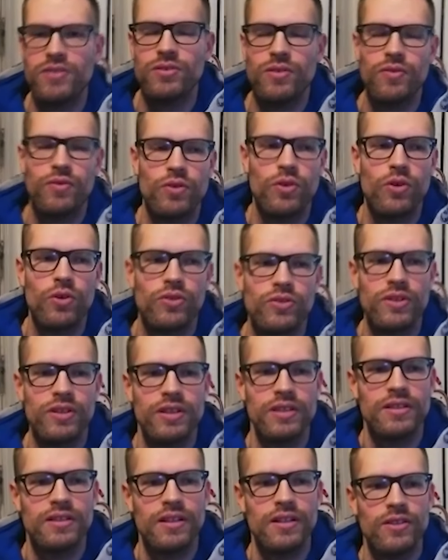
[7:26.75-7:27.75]
Of course,
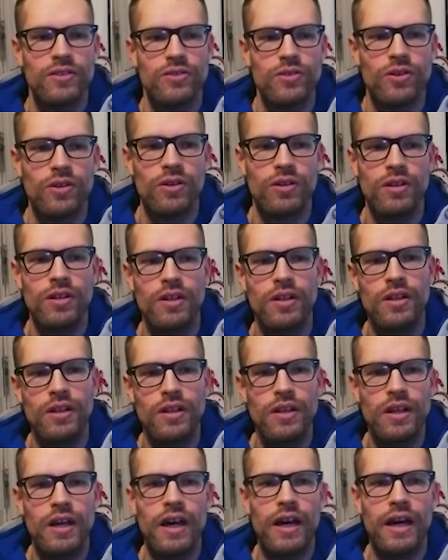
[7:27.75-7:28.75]
in Italy. So,
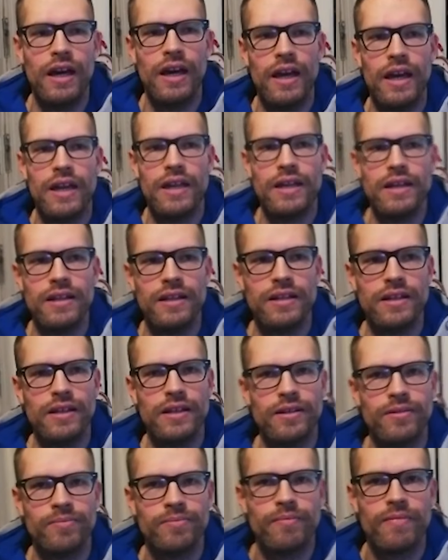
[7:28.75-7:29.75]
and
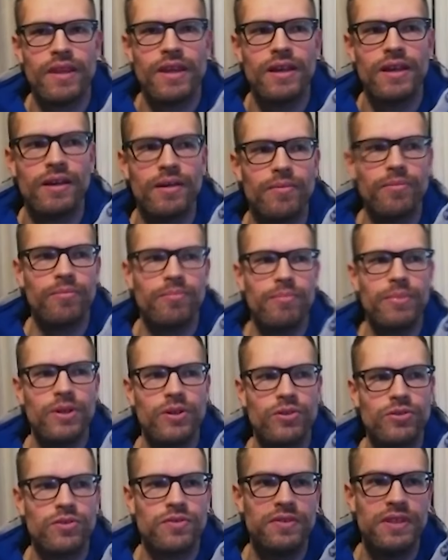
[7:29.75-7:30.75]

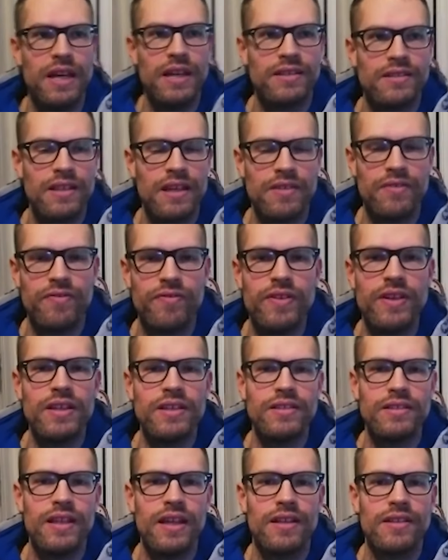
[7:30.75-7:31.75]
because of that, I
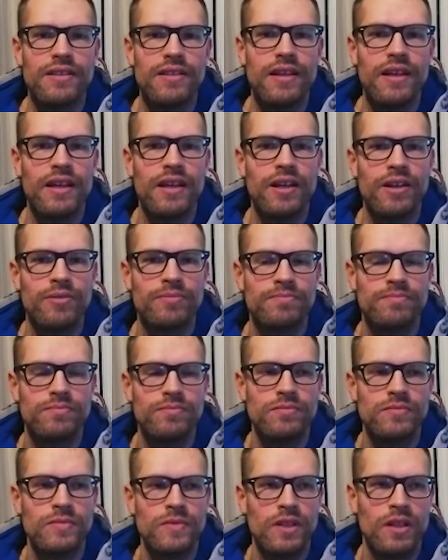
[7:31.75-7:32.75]
think that
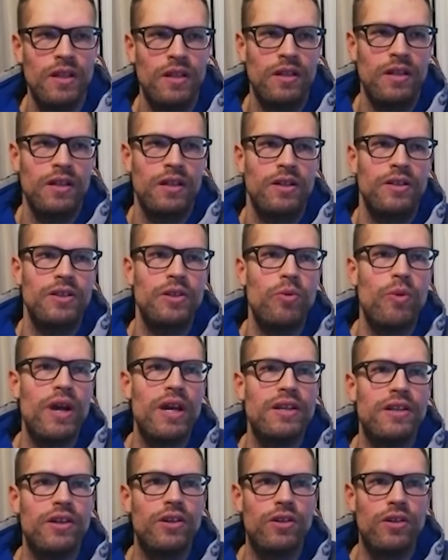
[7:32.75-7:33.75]
the
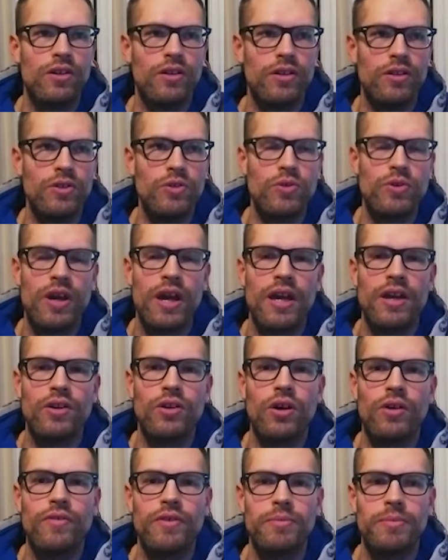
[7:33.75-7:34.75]
way the UK
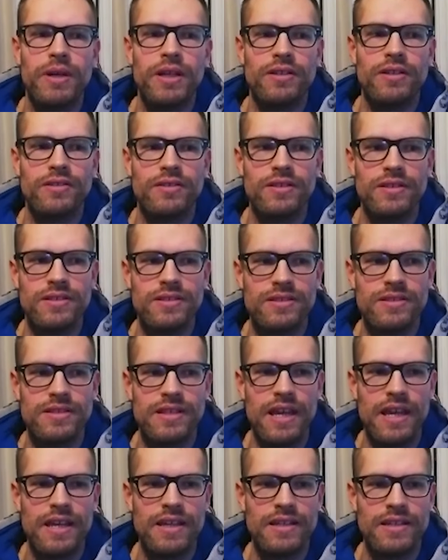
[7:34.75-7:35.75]
government is
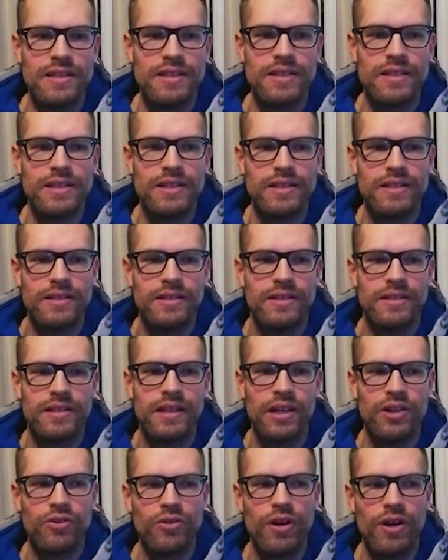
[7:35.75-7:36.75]
taking
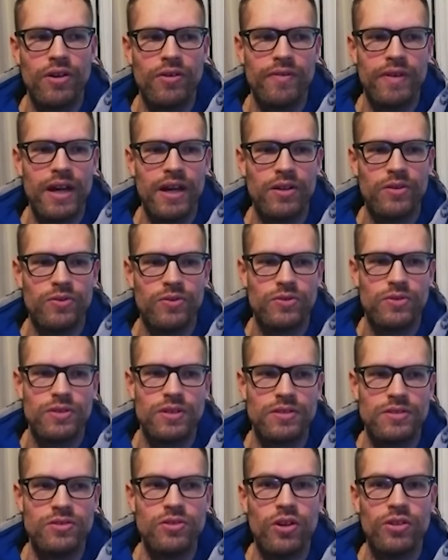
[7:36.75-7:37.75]
the coronavirus
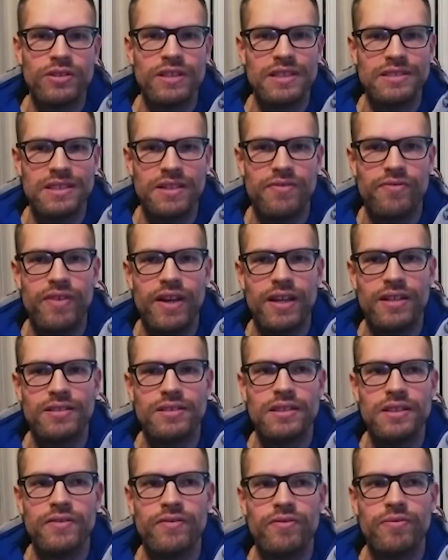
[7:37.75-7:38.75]
is not as
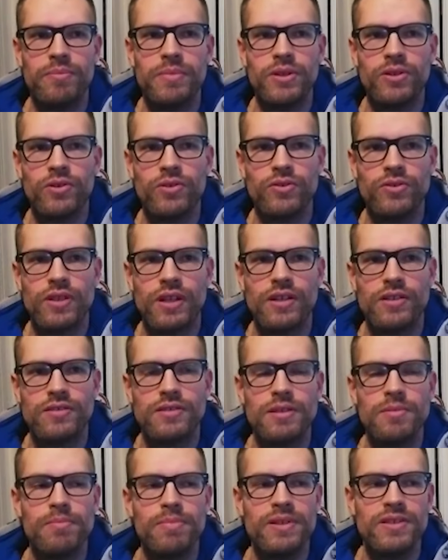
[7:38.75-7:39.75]
effective, because they are
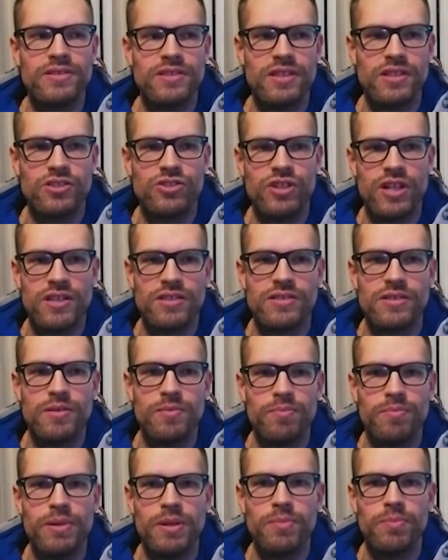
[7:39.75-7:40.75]
simply
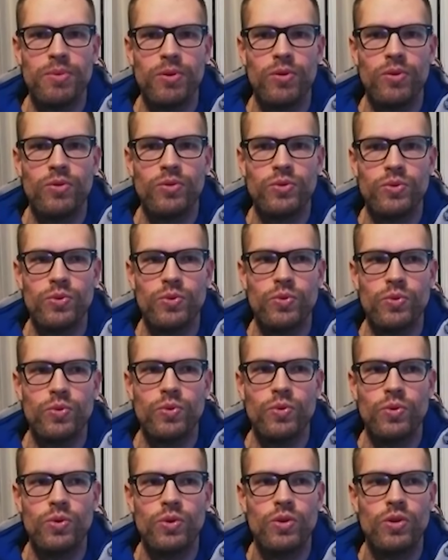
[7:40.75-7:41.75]
suggesting people
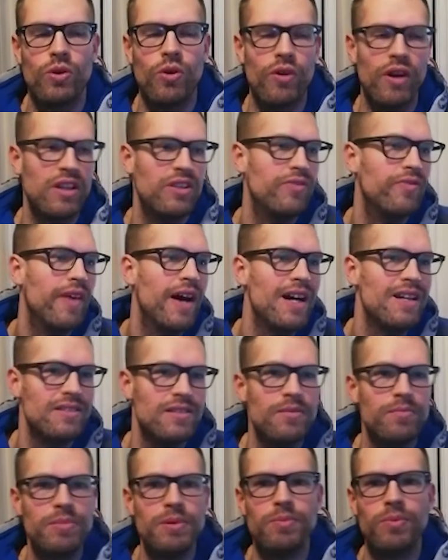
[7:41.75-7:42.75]
to, or
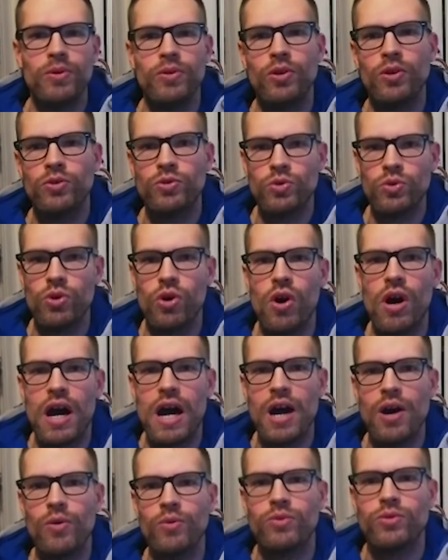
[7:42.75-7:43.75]
advising people not to go
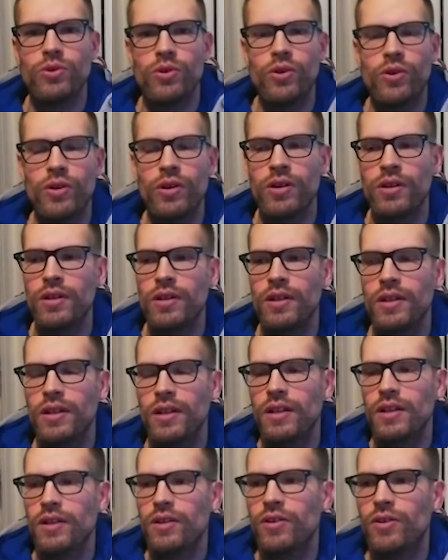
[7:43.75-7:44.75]
out, or
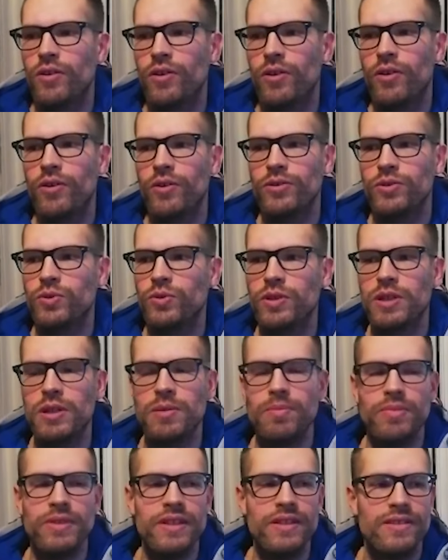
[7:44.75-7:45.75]
to
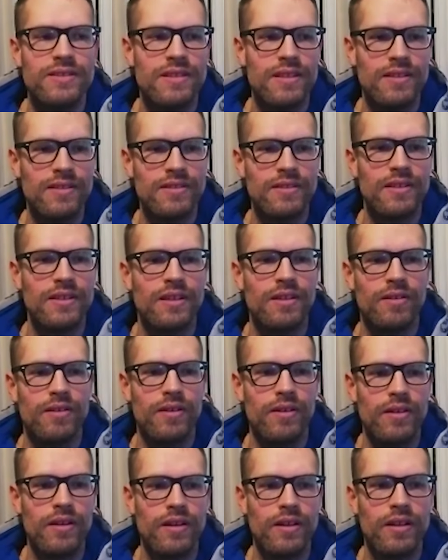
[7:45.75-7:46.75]
keep
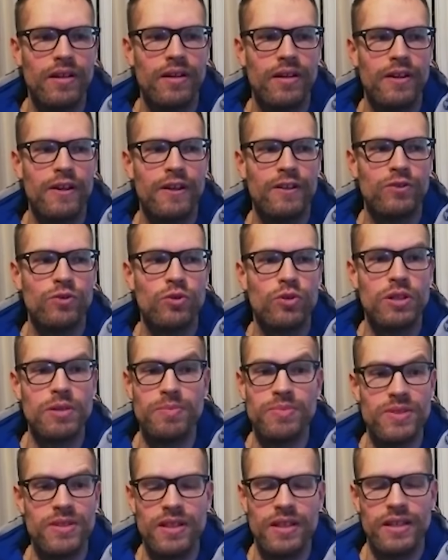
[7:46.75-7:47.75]
distancing, to
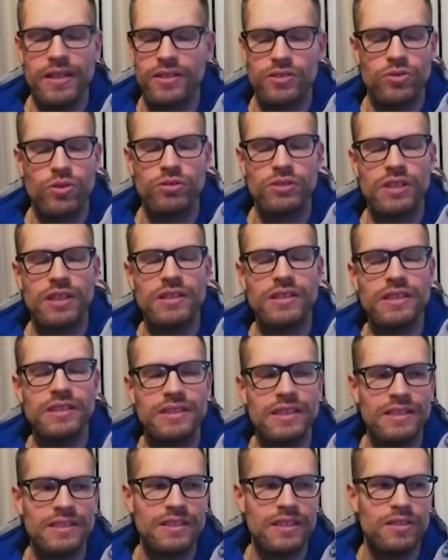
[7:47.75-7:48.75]
keep social
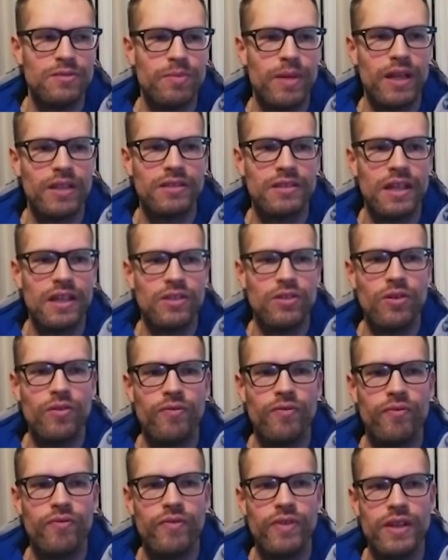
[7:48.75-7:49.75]
distances. But I
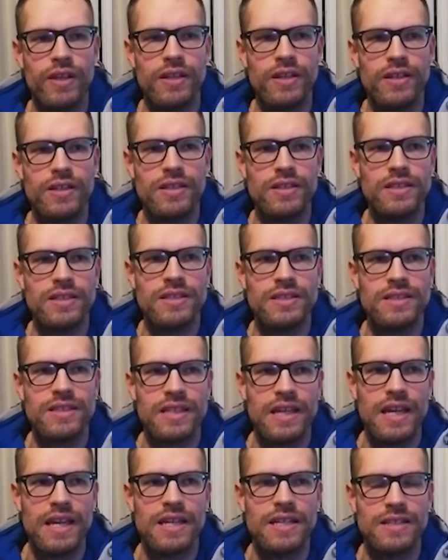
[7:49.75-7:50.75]
don't think in this
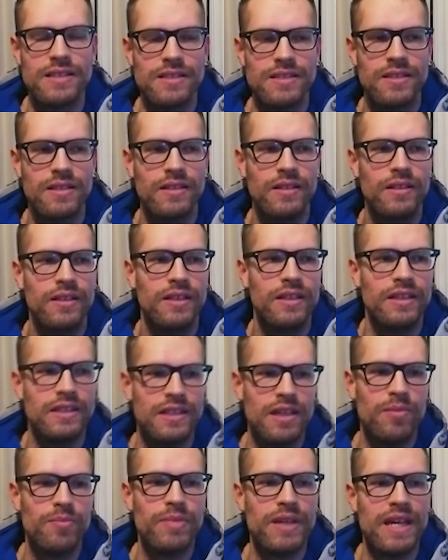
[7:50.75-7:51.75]
case it
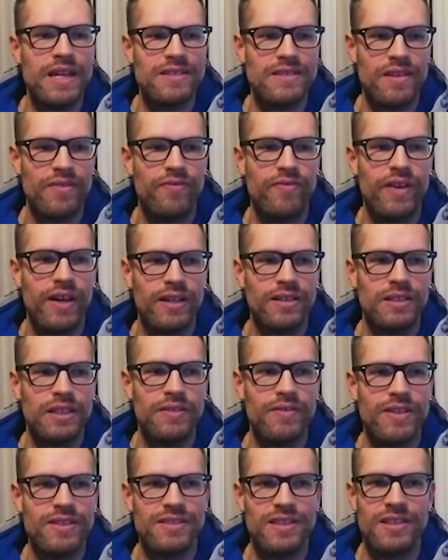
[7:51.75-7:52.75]
can be as
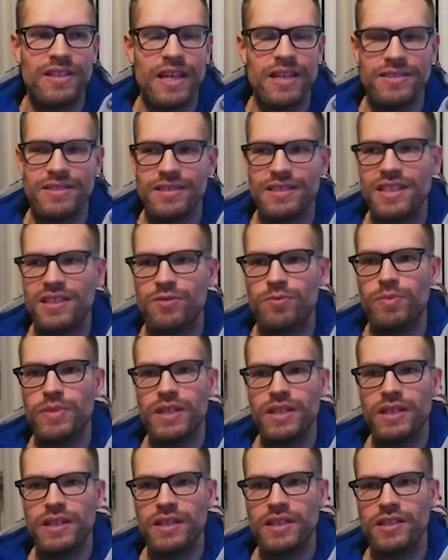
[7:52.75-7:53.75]
effective as it has
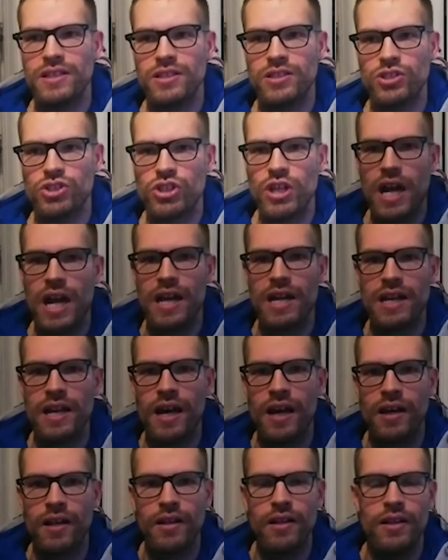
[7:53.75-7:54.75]
been in
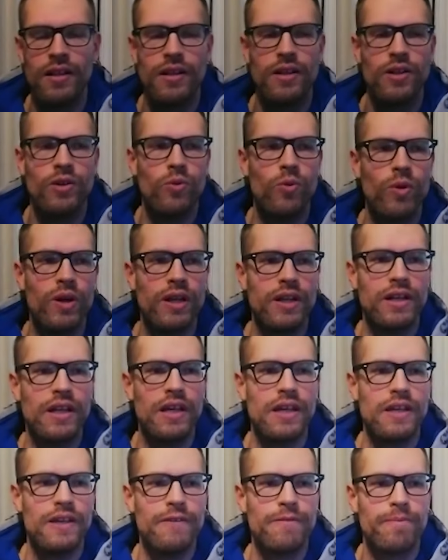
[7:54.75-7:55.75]
China, where
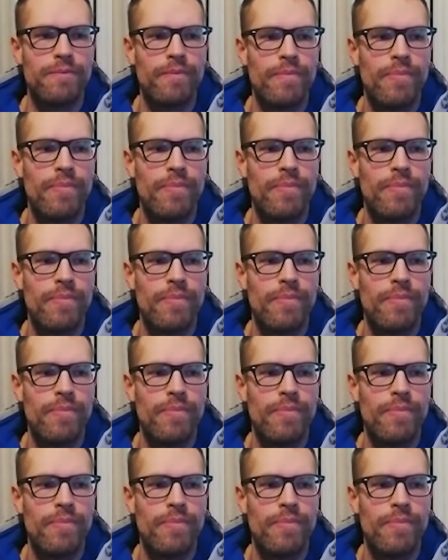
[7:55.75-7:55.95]
they